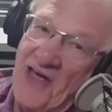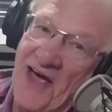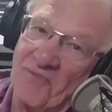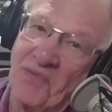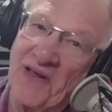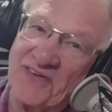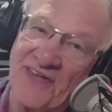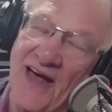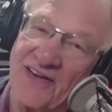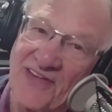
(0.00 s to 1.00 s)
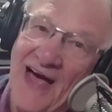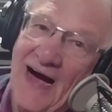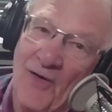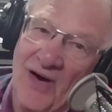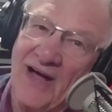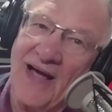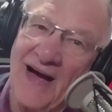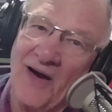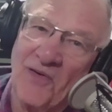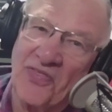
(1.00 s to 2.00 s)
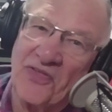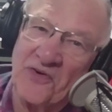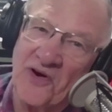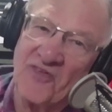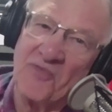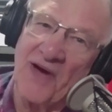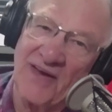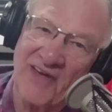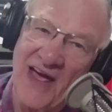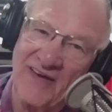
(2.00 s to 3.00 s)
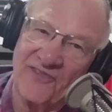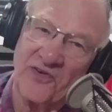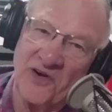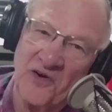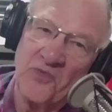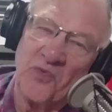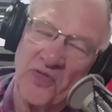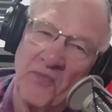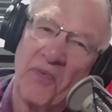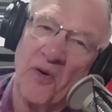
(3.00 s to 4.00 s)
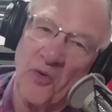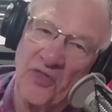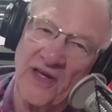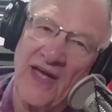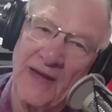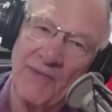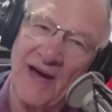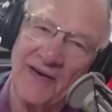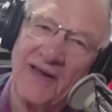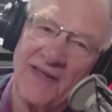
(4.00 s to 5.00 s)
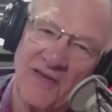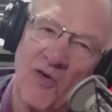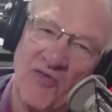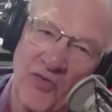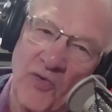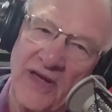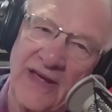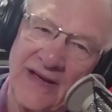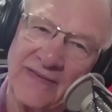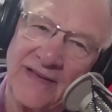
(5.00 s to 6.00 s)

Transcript: how it plays out, is Iowa. Iowa threw everybody kind of for a loop with a poll that came out over the weekend.